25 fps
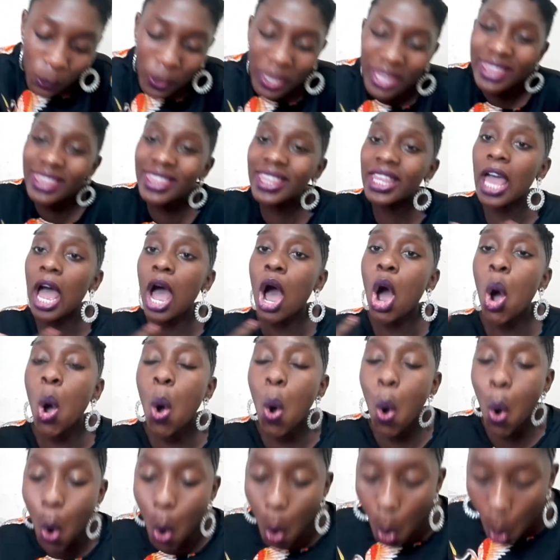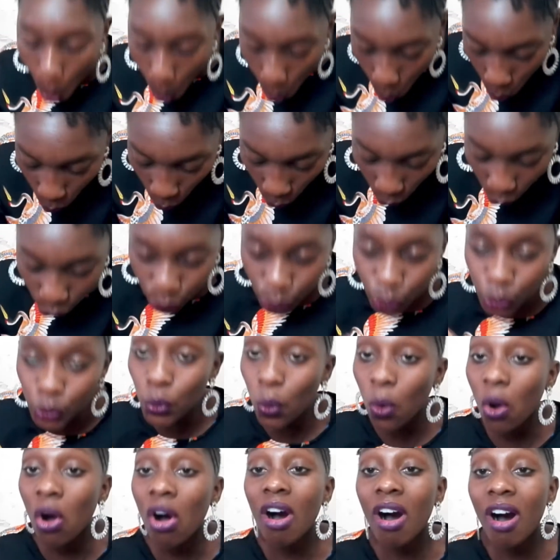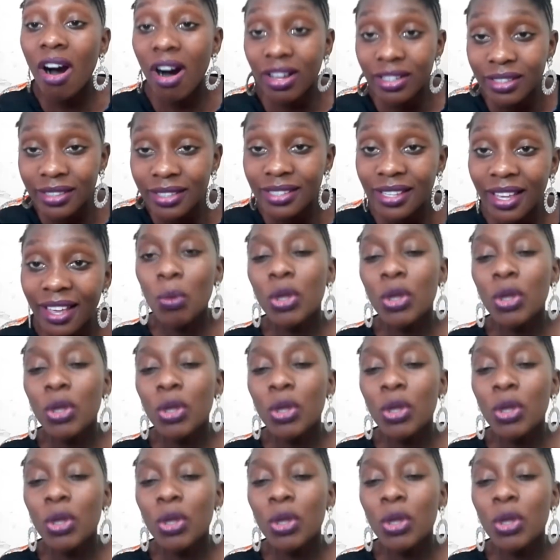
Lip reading: with all your heart.